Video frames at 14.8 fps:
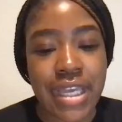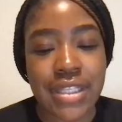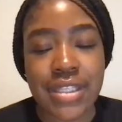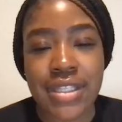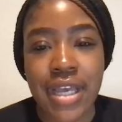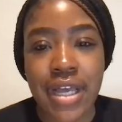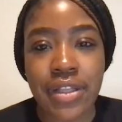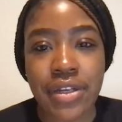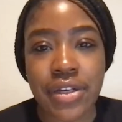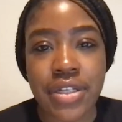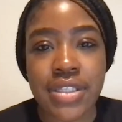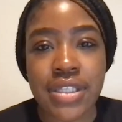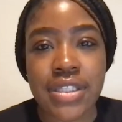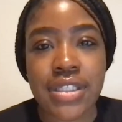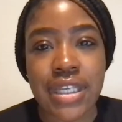and
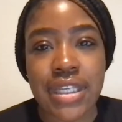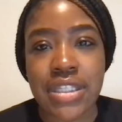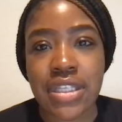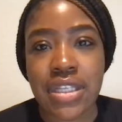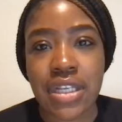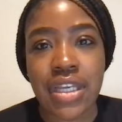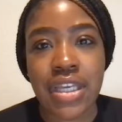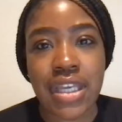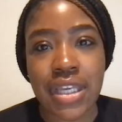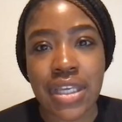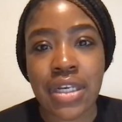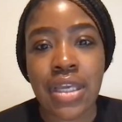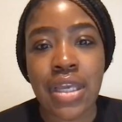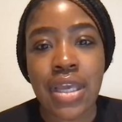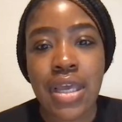sellers. It's easy to get
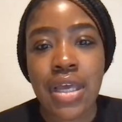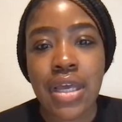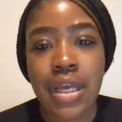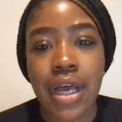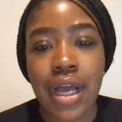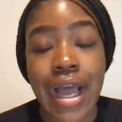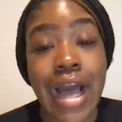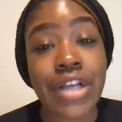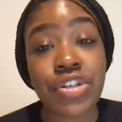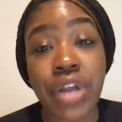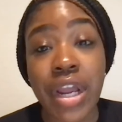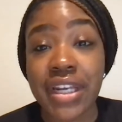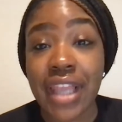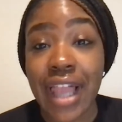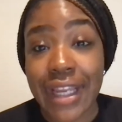a
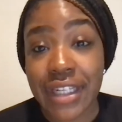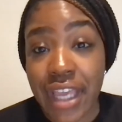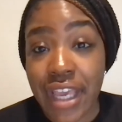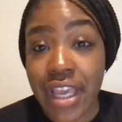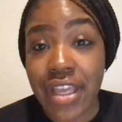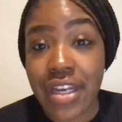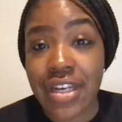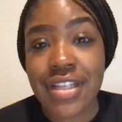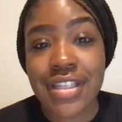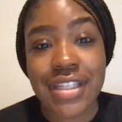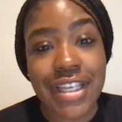contract locked in, and it's